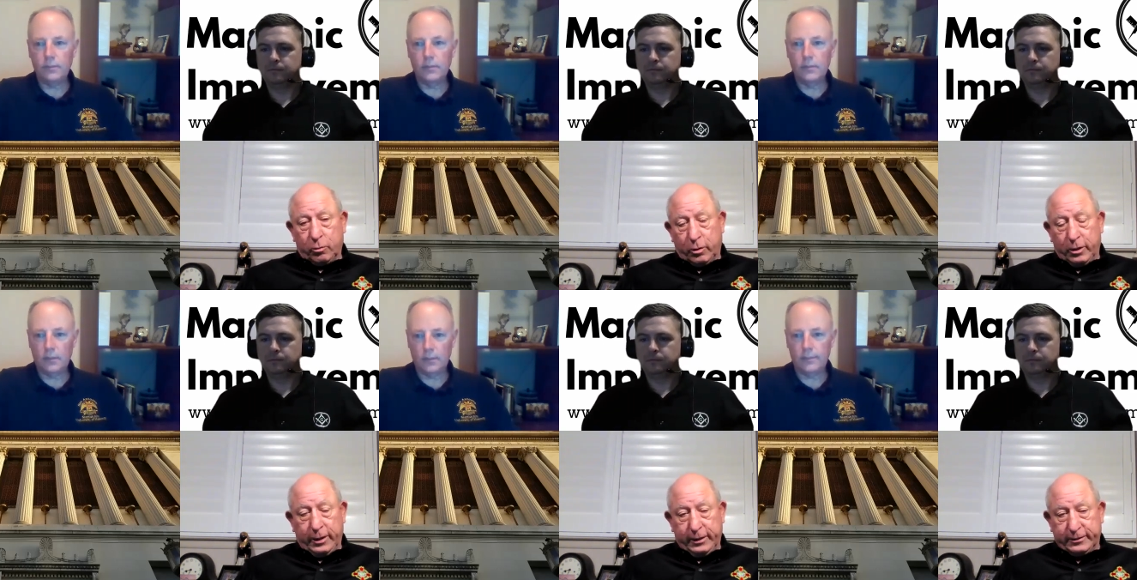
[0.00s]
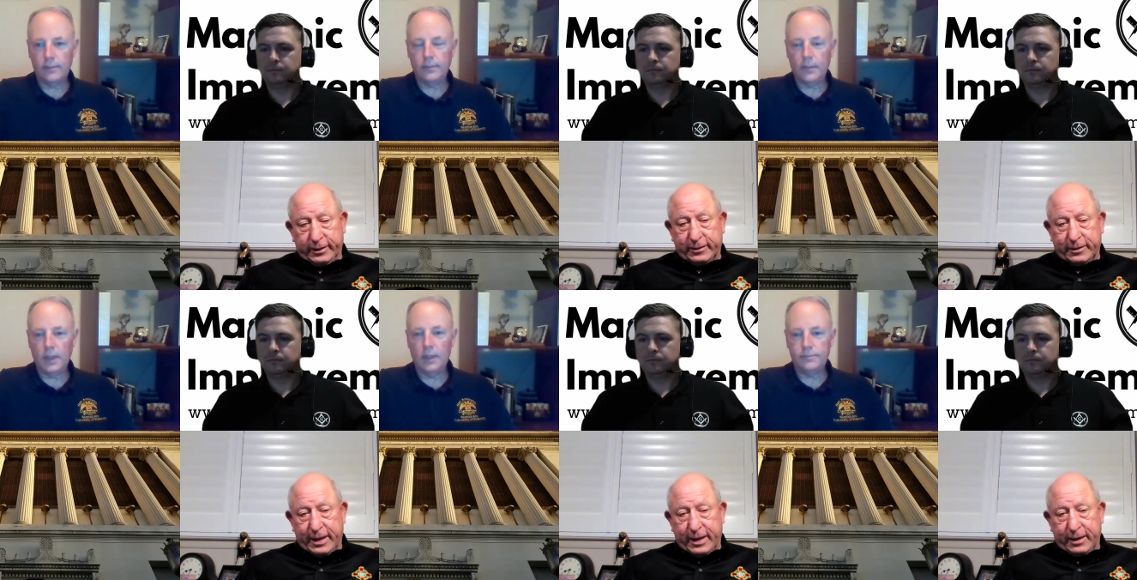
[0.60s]
Speaker 1: where he
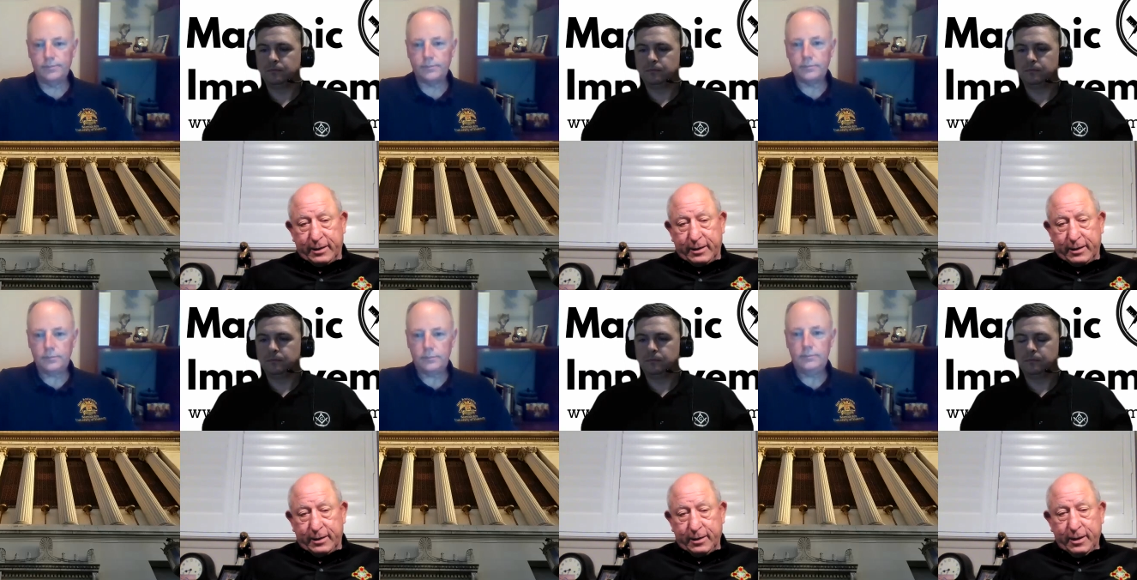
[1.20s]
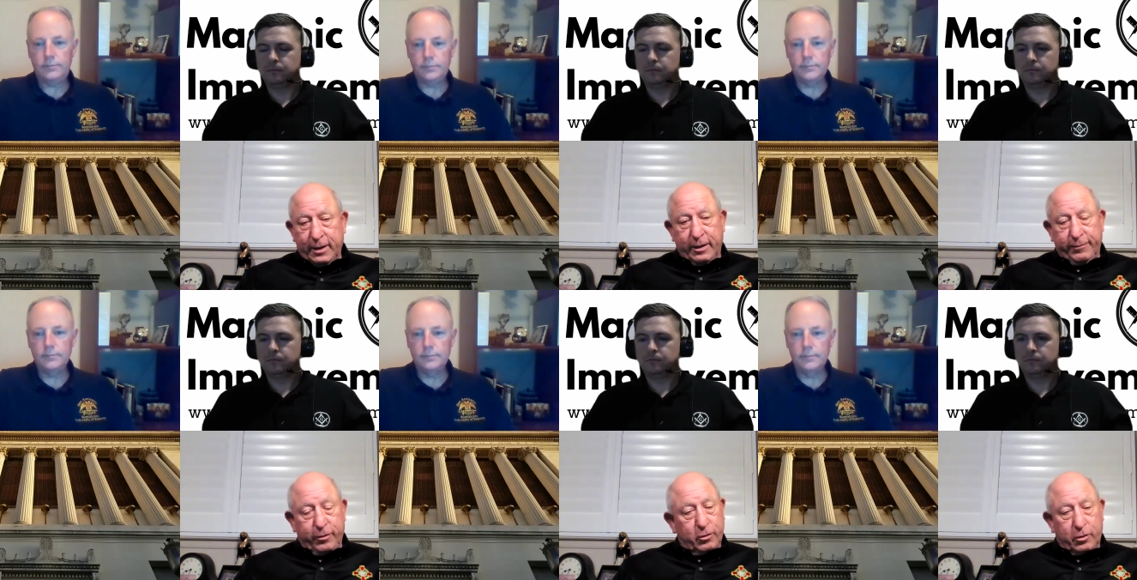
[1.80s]
says that,
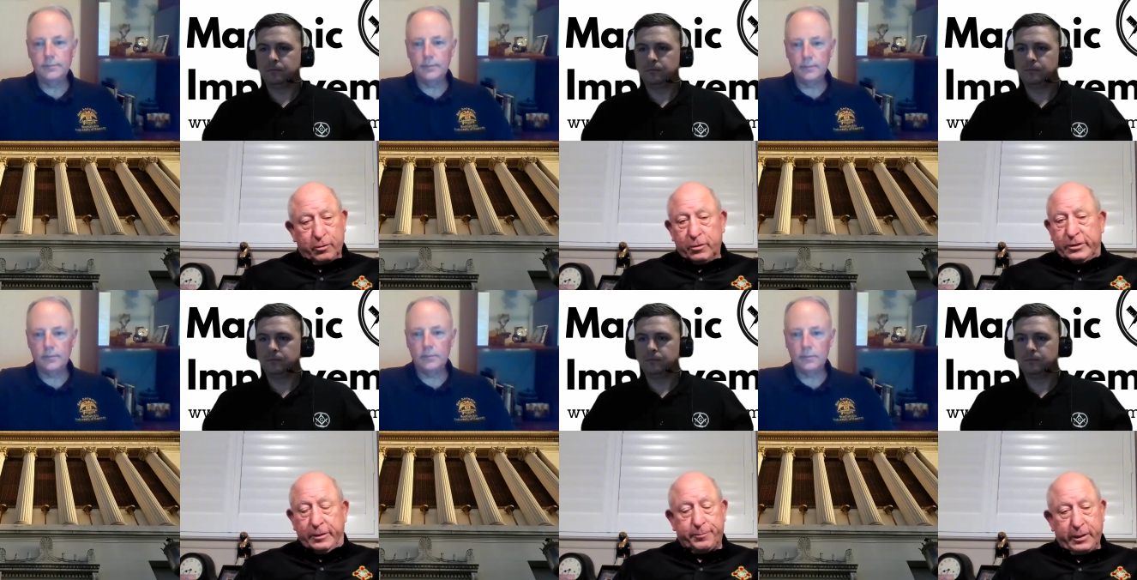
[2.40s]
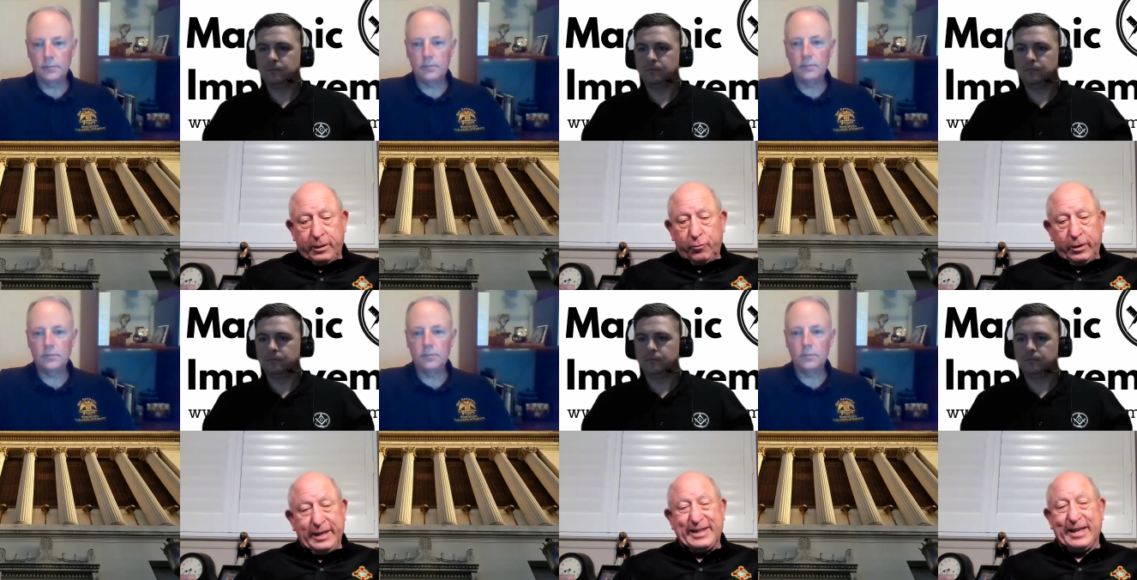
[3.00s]
if you'll simply
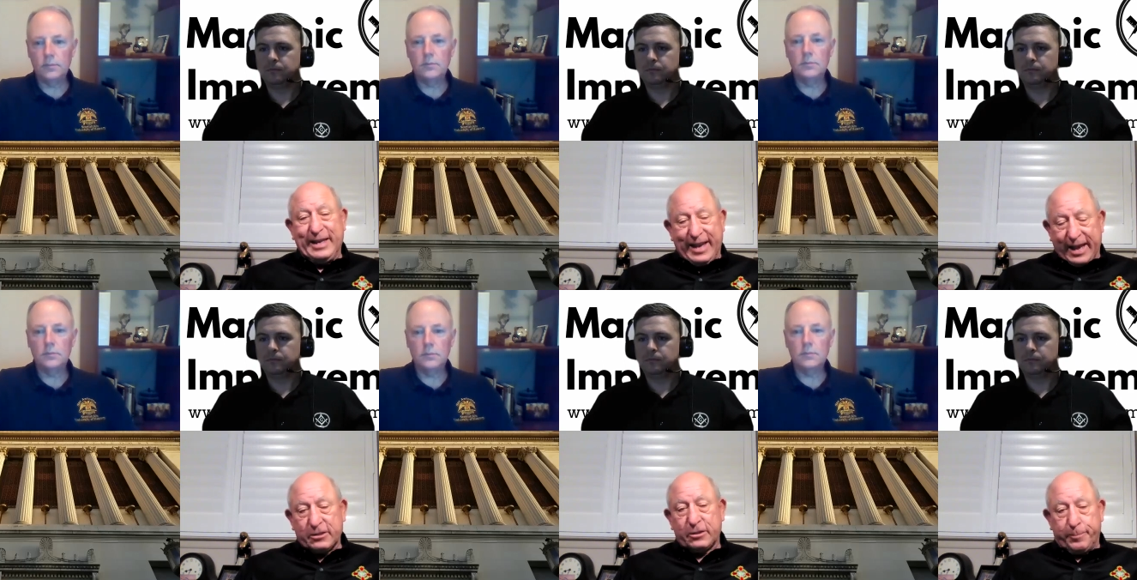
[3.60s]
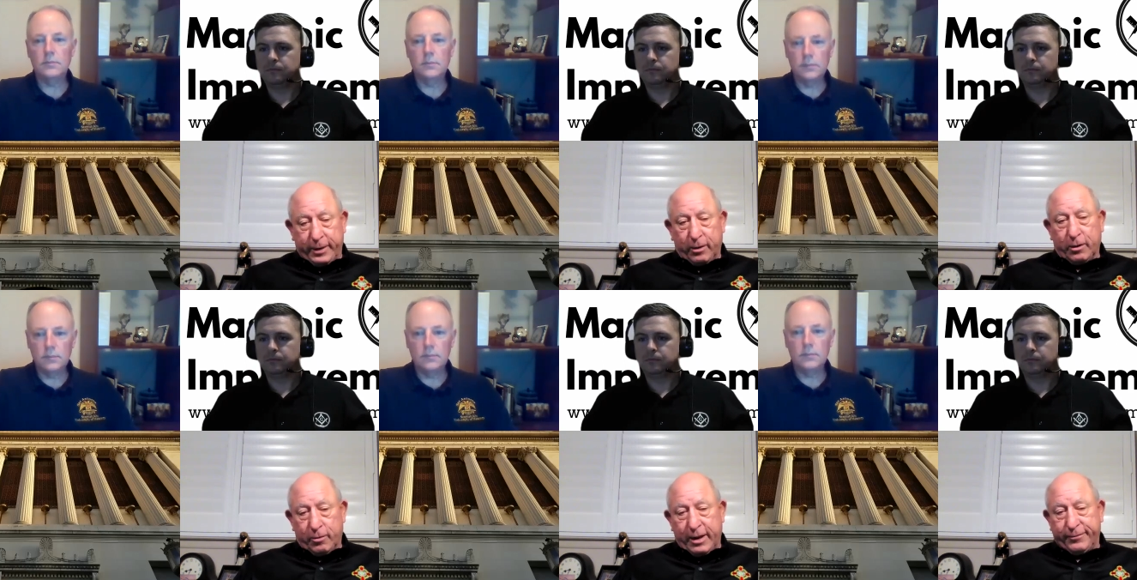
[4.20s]
read the next
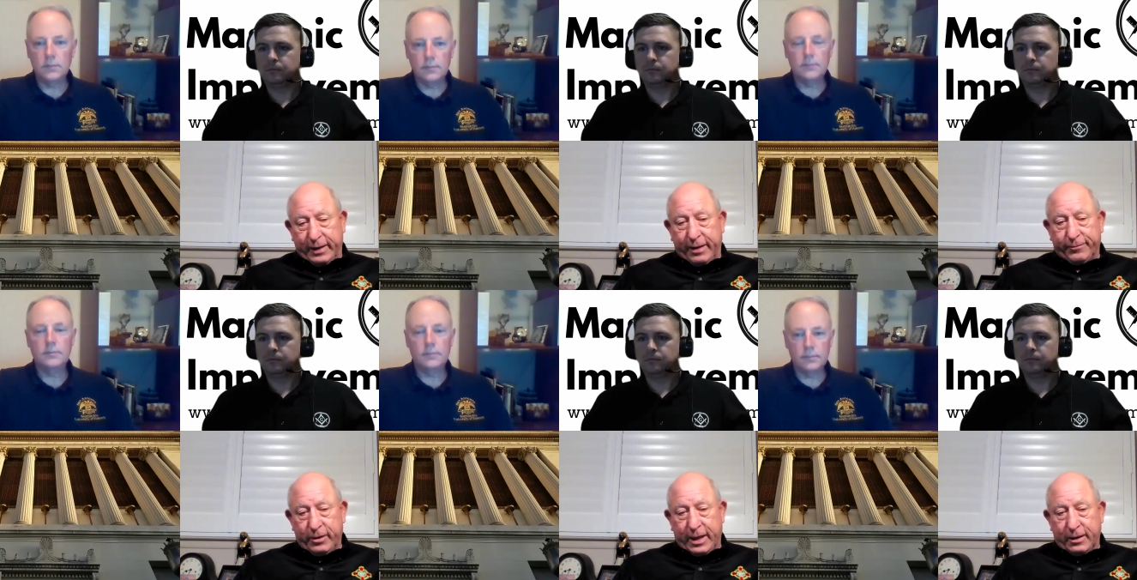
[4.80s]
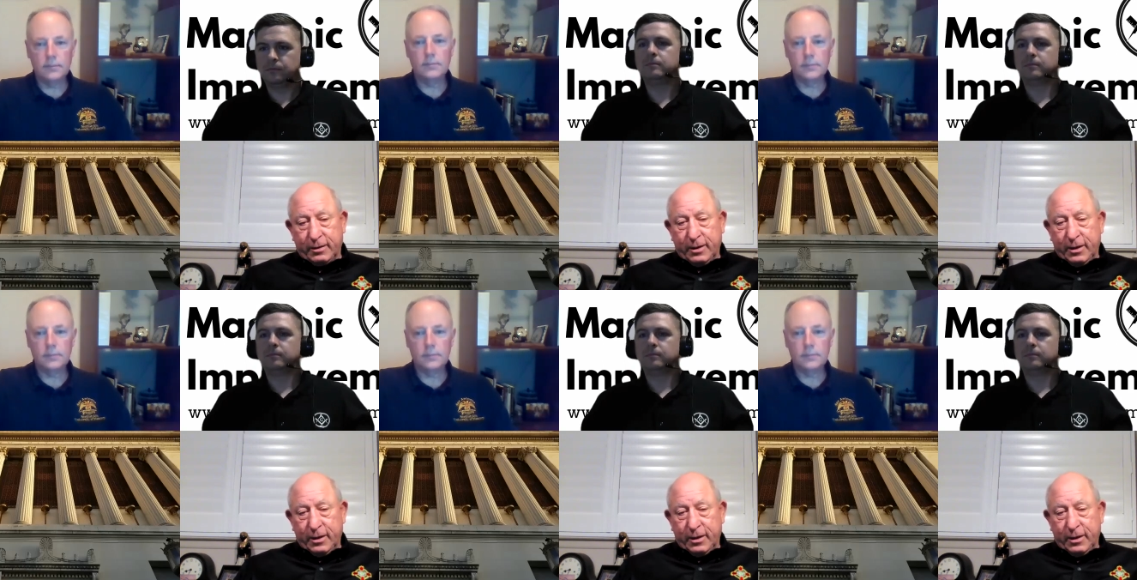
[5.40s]
paragraph after that,